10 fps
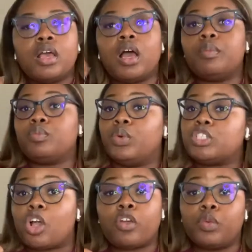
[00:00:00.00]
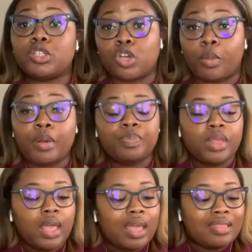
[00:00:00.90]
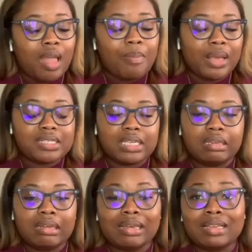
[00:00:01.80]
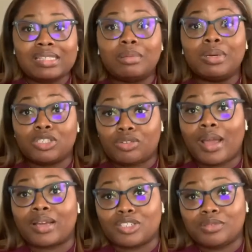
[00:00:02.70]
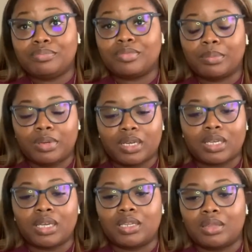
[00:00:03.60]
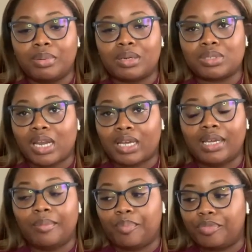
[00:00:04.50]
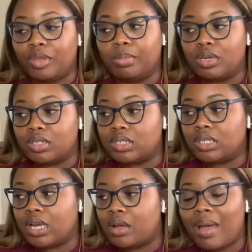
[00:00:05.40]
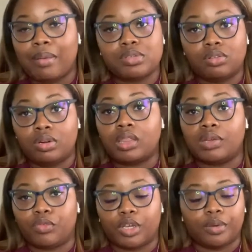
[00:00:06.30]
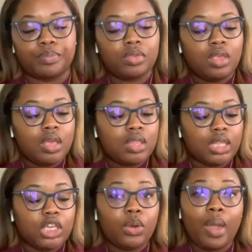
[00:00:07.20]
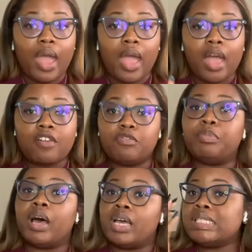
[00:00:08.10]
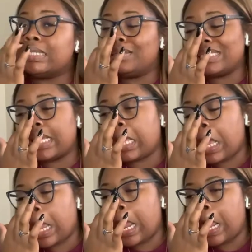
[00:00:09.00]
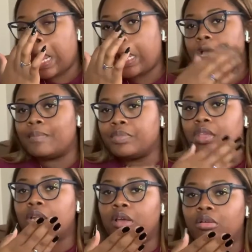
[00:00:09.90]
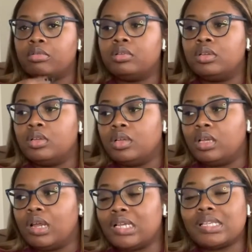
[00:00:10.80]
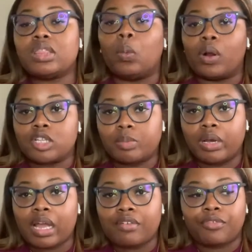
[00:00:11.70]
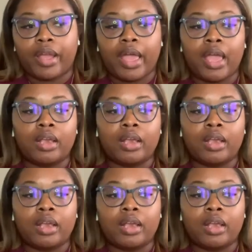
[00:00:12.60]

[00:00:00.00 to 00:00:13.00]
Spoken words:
We start off with sober, and that basically is the book is trash. The book was not good. The book did absolutely nothing for you. Then you have buzz, and it's okay, it's not the worst book I've read.